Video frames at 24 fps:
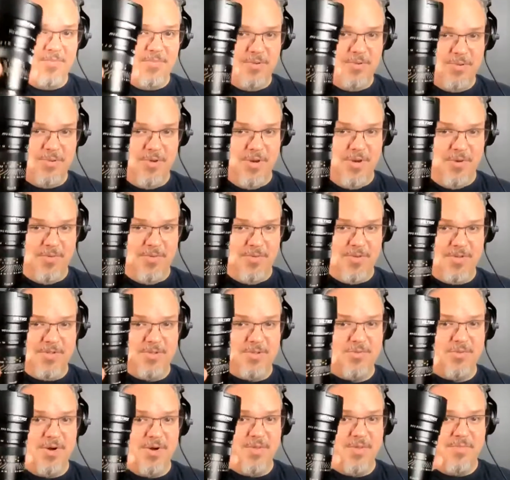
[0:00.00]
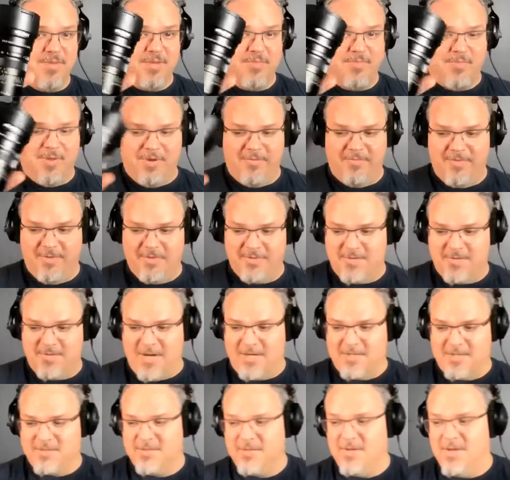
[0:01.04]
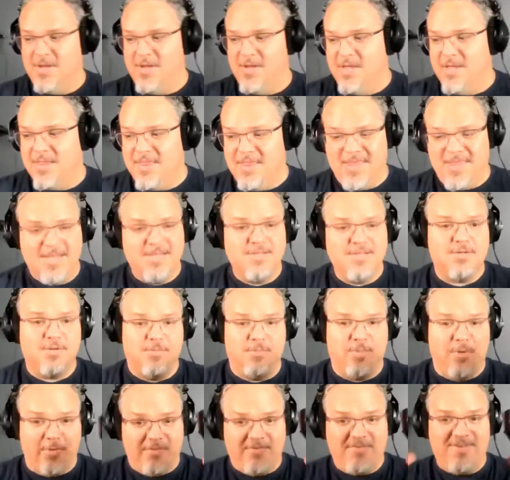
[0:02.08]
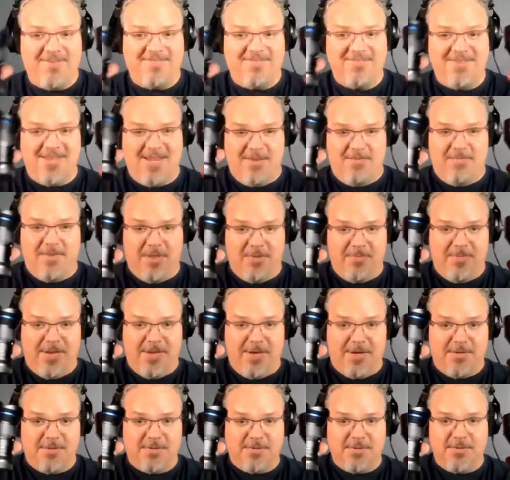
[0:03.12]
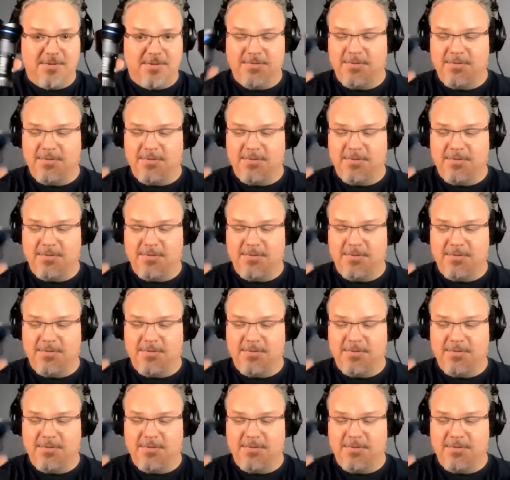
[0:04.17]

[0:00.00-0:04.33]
shooting with this 20 millimeter Viltrox. These are both 15 millimeters.